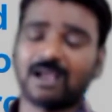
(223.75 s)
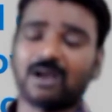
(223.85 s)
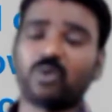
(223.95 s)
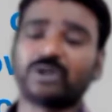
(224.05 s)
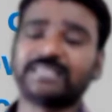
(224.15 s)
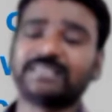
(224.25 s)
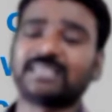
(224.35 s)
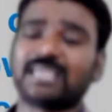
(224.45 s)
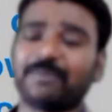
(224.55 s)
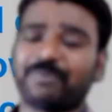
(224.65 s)
what is
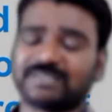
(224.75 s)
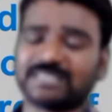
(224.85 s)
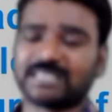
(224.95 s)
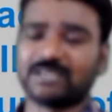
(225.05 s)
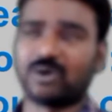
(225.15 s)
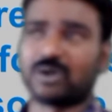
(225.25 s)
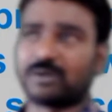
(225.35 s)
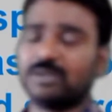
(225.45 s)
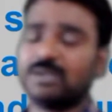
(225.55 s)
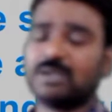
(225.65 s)
the capacity
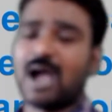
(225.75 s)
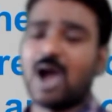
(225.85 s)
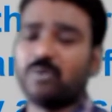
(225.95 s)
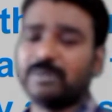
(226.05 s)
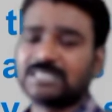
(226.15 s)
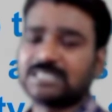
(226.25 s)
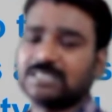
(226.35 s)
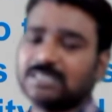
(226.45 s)
or how much